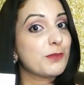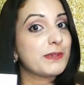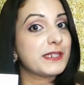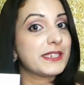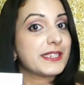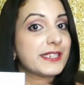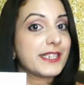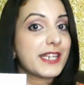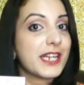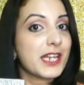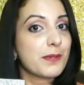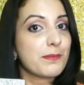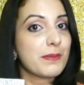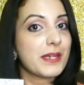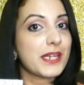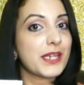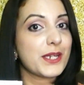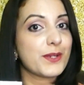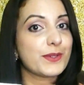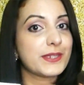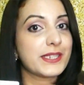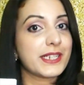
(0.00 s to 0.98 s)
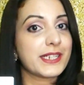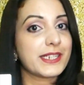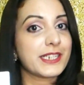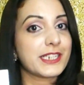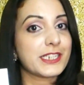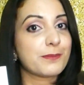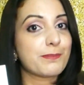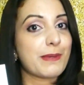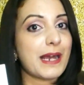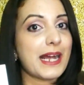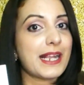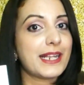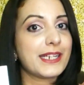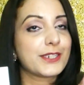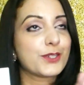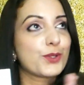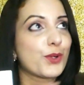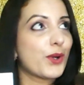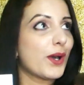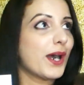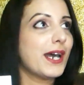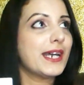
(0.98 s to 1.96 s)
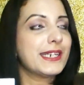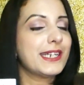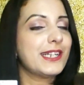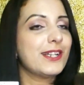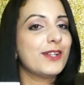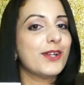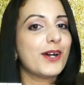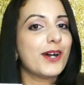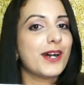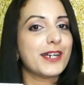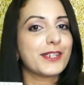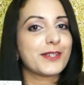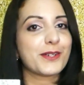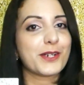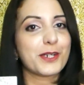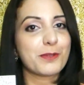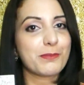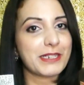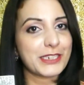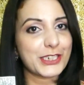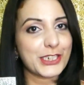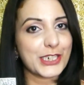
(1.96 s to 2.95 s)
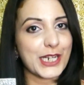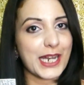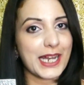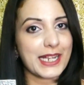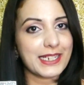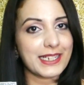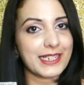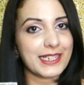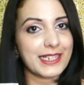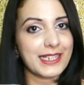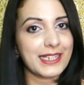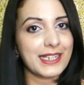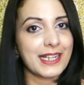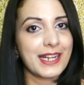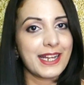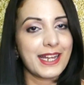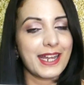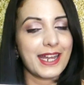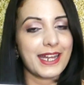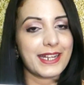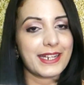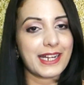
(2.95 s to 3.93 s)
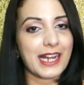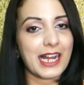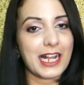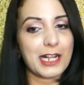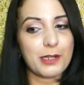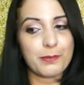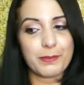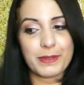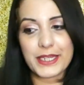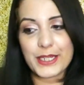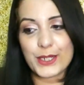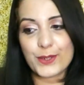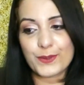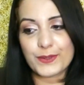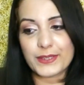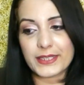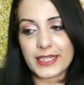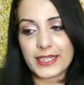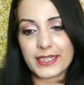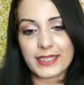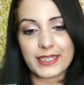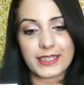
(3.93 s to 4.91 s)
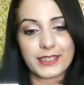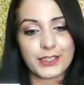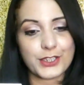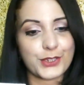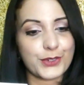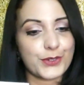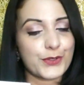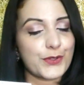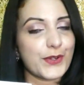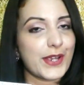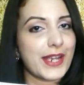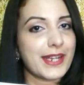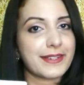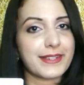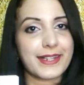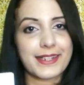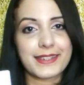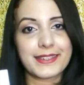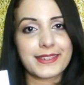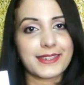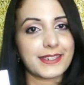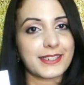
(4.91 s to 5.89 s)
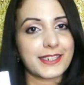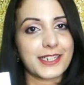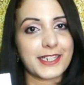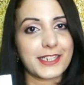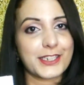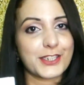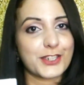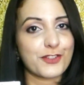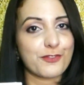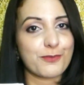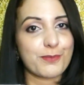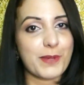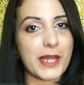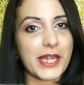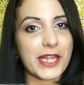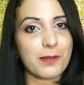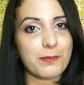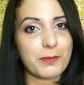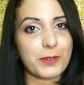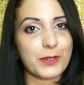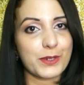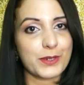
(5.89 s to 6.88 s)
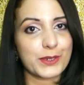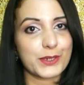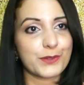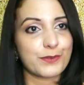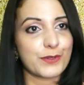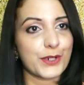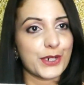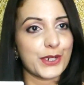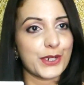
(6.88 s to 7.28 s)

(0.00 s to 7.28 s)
be seeing me using this palette quite a lot on my channel, and I'll be using this to create tons and tons of makeup looks for